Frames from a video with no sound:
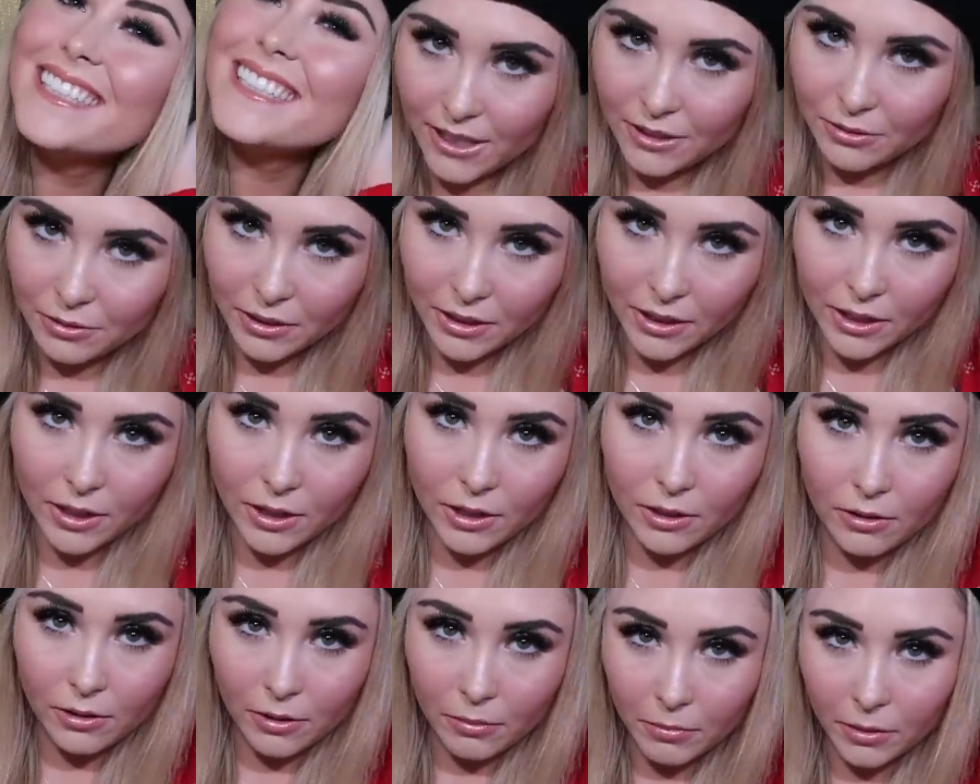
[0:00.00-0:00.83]
it's really
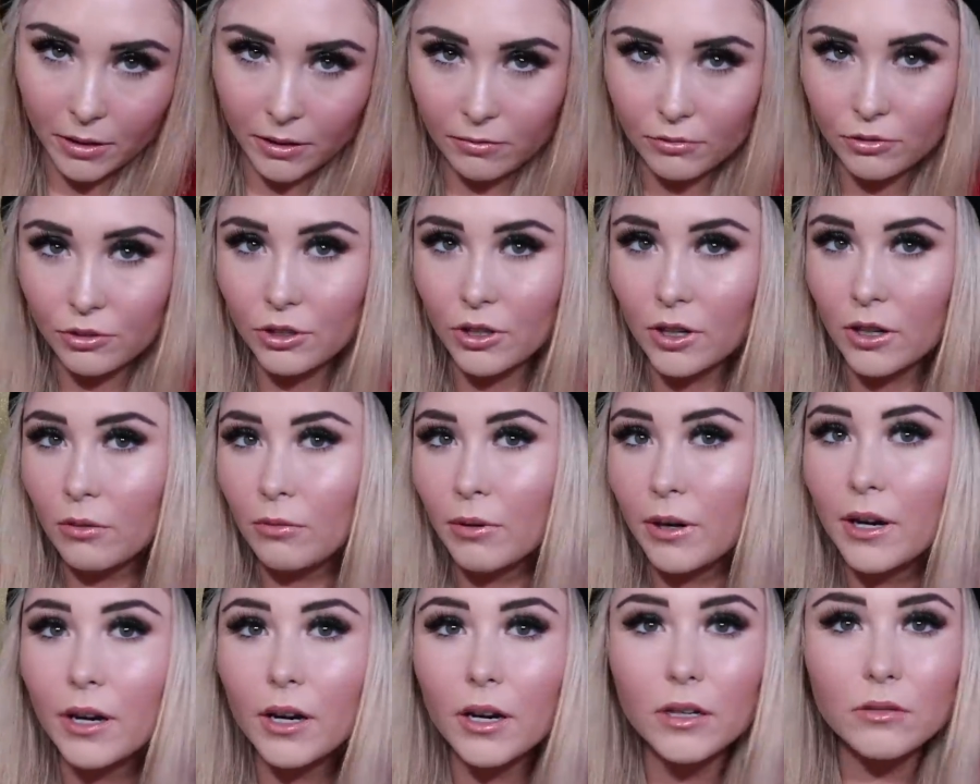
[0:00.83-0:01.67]
cute. I'm not even sure how to
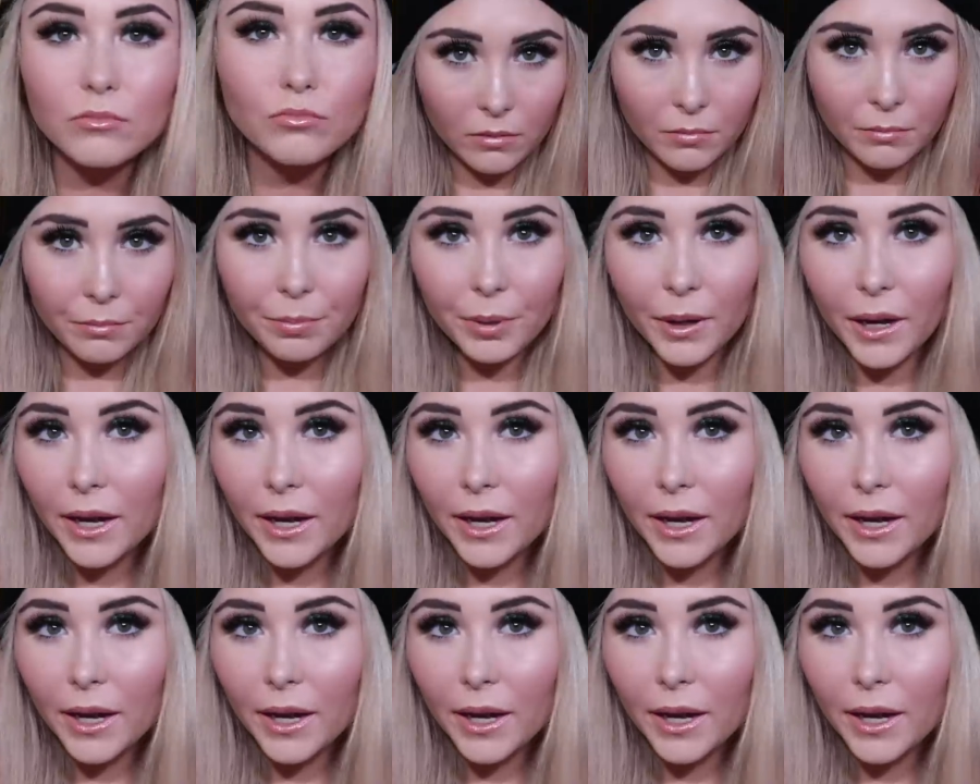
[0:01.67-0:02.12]
wear it.